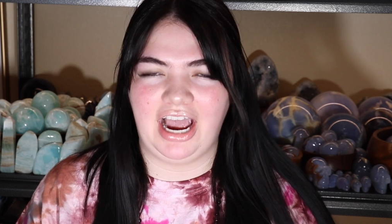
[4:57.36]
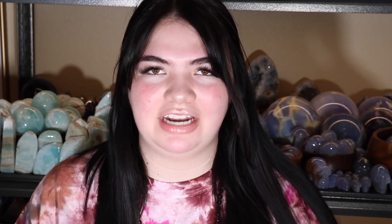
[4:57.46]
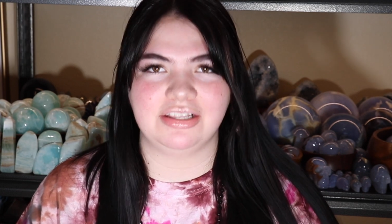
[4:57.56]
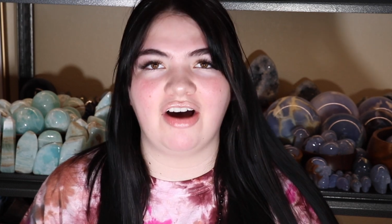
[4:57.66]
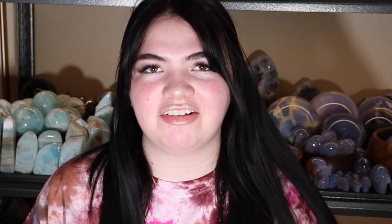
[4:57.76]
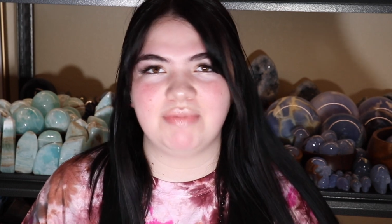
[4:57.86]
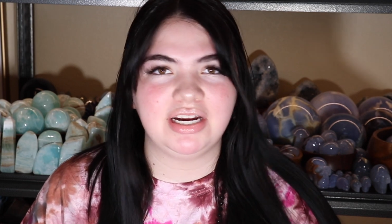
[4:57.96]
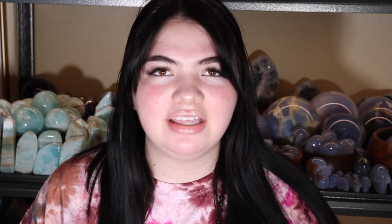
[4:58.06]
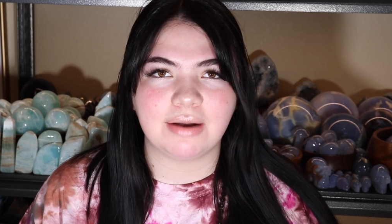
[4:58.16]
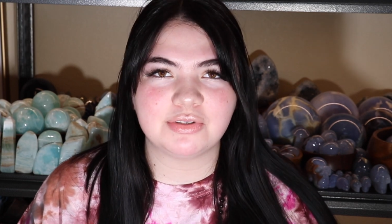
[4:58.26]
I had a lot of
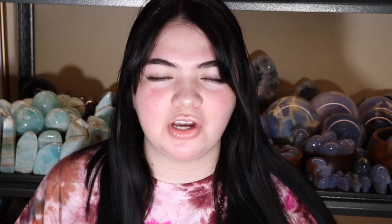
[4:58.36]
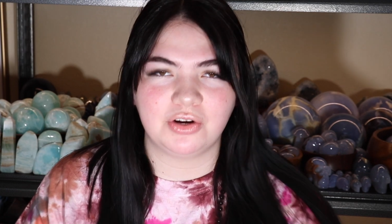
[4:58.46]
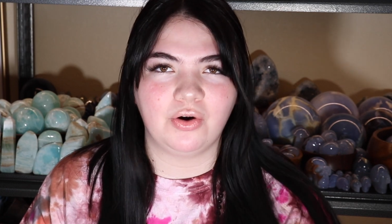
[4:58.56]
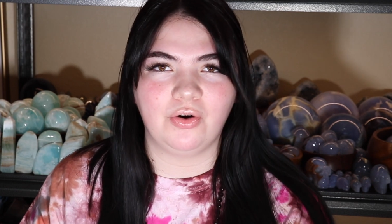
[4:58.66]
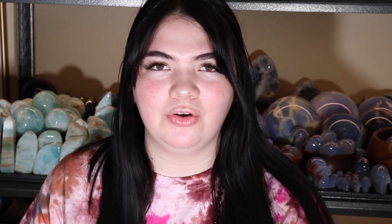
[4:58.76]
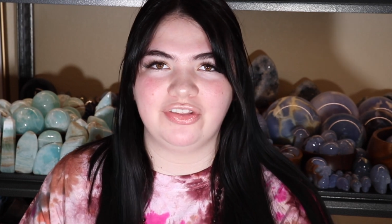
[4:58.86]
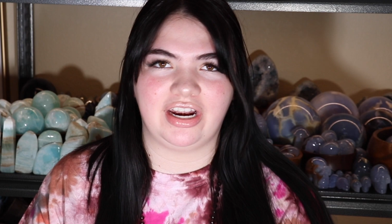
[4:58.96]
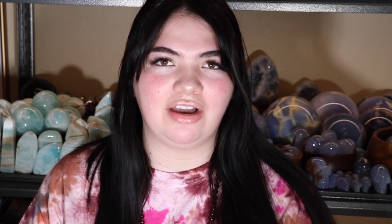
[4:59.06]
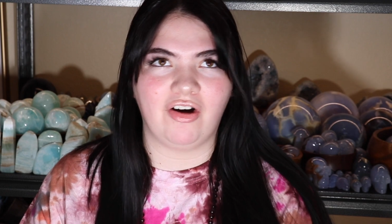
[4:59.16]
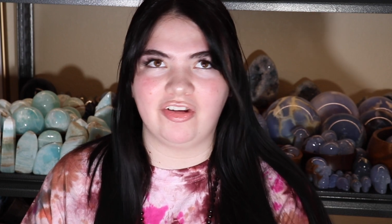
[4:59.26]
money that was on hold that
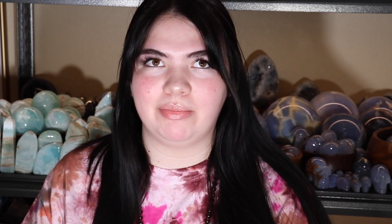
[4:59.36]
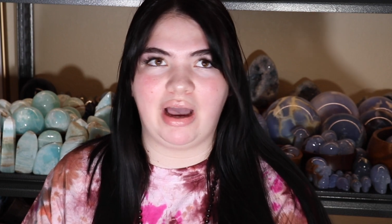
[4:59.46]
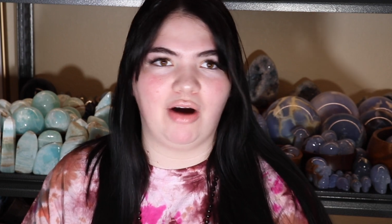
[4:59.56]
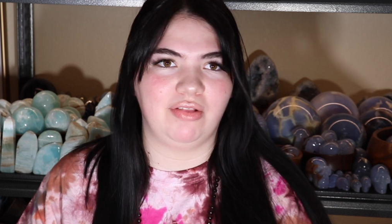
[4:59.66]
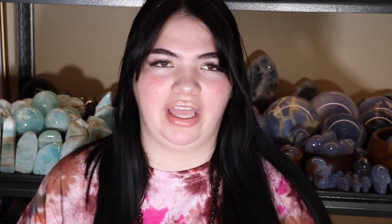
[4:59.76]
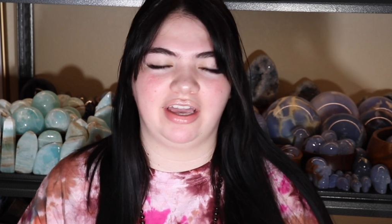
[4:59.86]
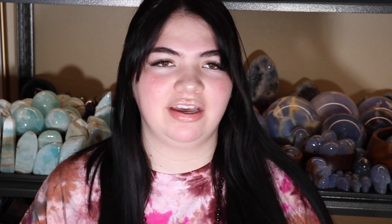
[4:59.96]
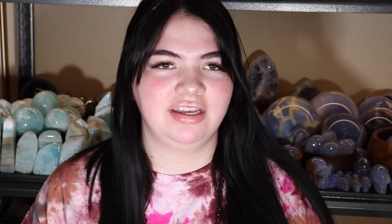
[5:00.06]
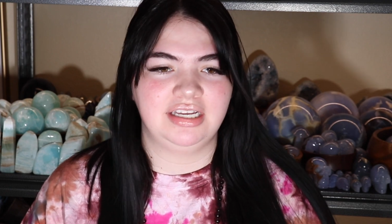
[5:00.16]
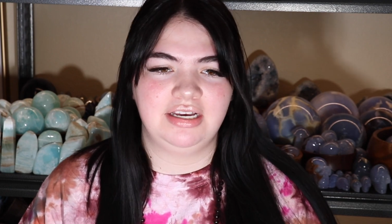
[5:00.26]
I called about like
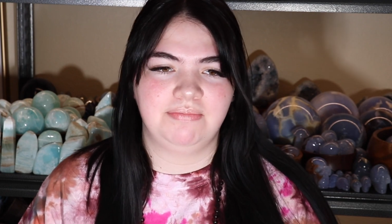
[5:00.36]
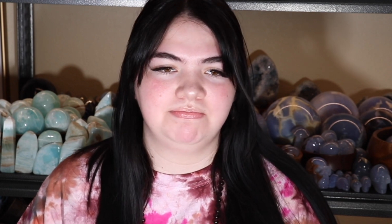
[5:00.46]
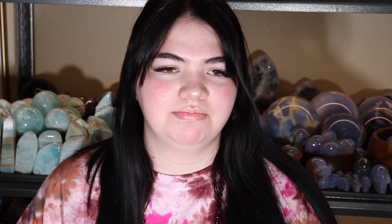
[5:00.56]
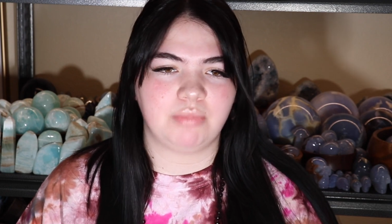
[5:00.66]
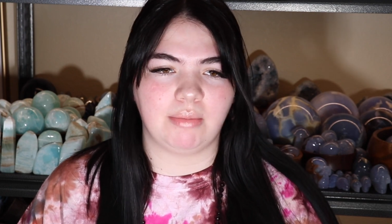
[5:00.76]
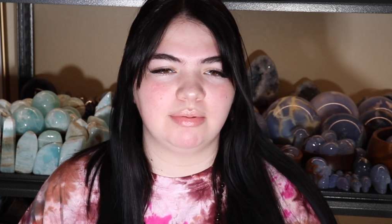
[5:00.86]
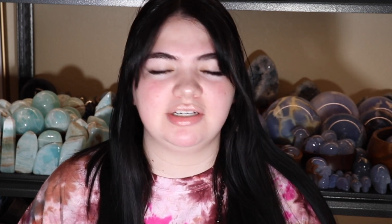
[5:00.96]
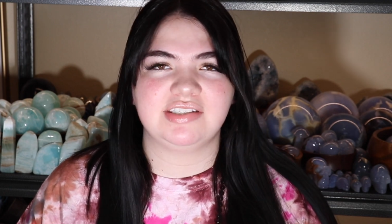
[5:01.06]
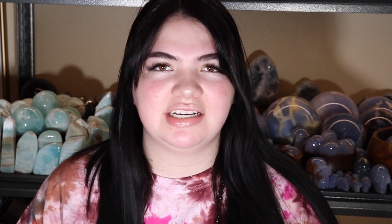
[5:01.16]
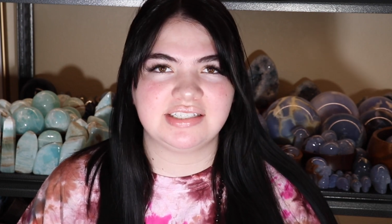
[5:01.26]

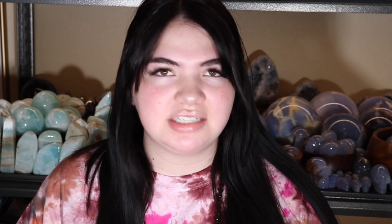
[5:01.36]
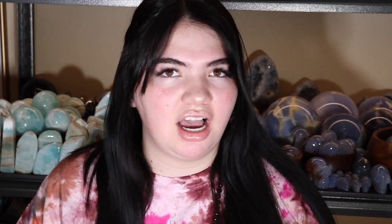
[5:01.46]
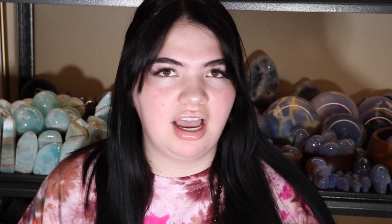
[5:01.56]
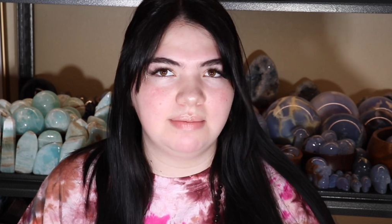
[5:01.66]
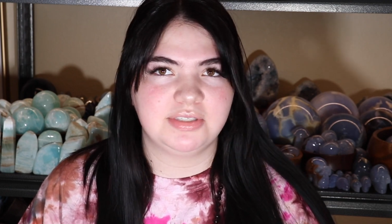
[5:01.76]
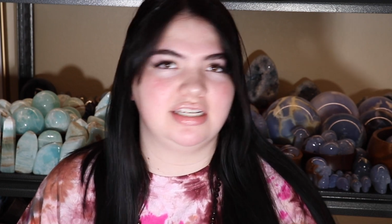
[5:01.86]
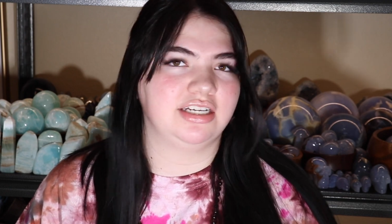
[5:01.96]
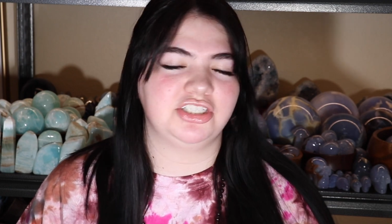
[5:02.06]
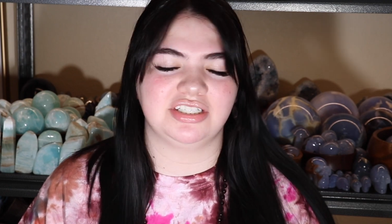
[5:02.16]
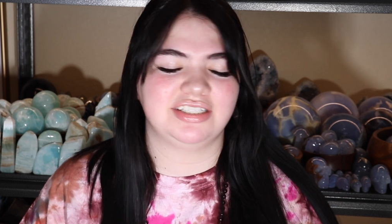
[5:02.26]
probably 6 times, and
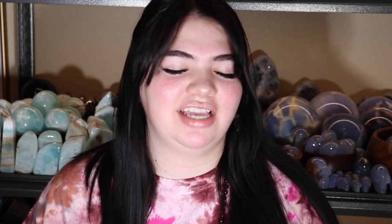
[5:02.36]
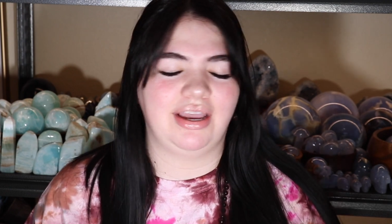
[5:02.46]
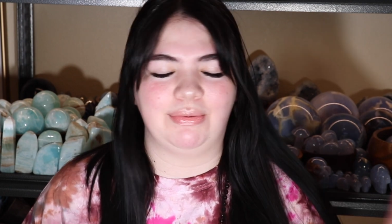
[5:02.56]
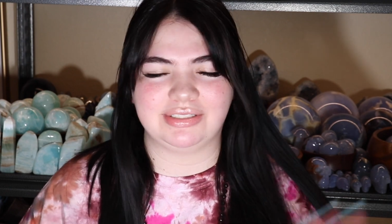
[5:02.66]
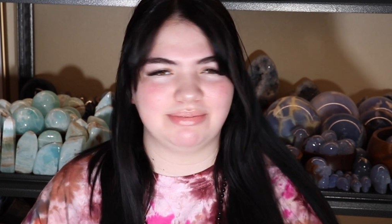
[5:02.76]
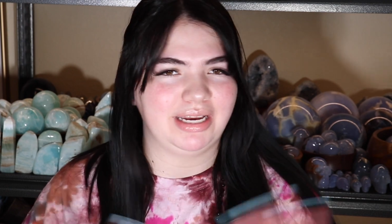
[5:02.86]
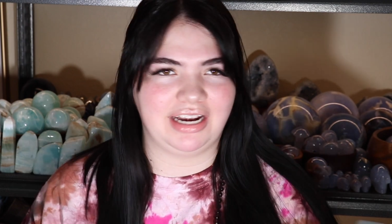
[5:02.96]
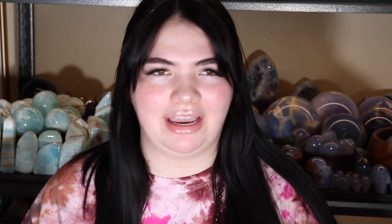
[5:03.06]
it was a big